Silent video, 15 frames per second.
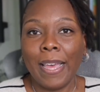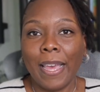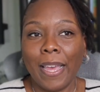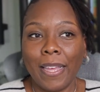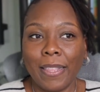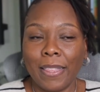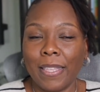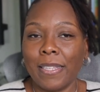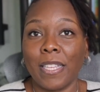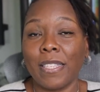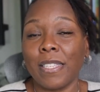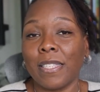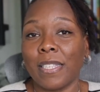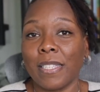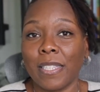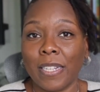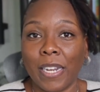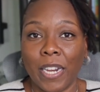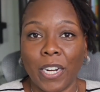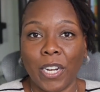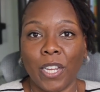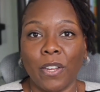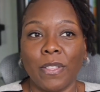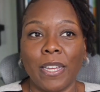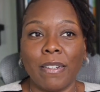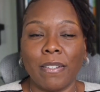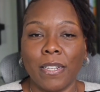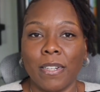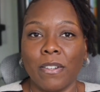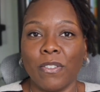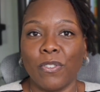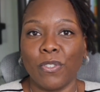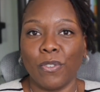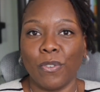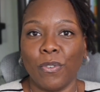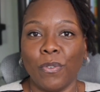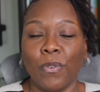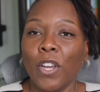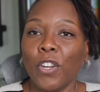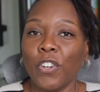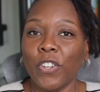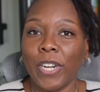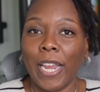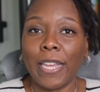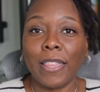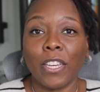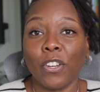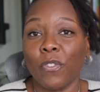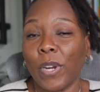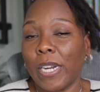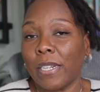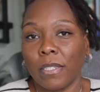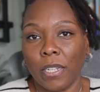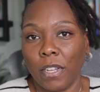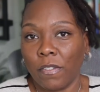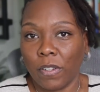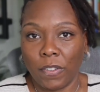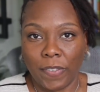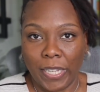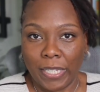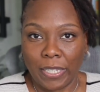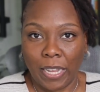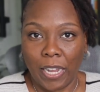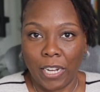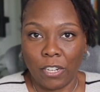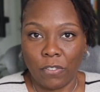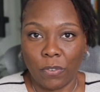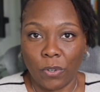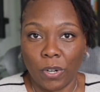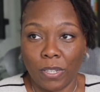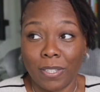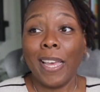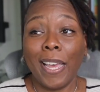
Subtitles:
and this is the scenario that tends to create the greatest level of anxiety for us.